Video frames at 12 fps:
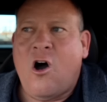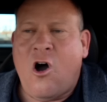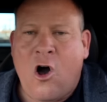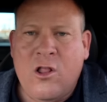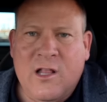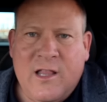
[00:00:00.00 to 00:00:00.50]

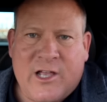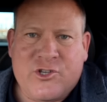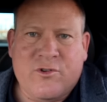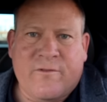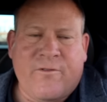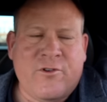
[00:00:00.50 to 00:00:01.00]
all
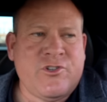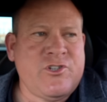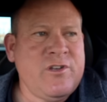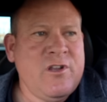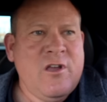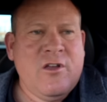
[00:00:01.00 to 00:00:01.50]
electric
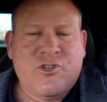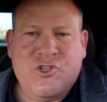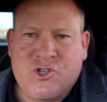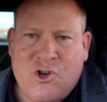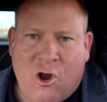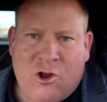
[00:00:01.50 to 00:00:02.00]
version,
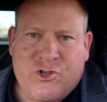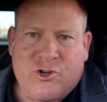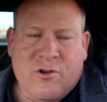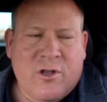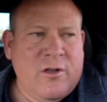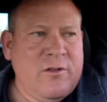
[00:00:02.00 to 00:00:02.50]

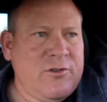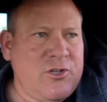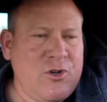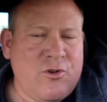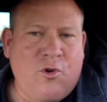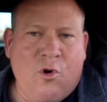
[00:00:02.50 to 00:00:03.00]
charger,
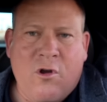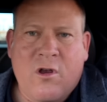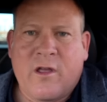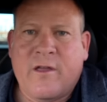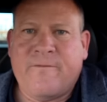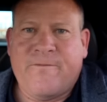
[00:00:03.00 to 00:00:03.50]
two-door and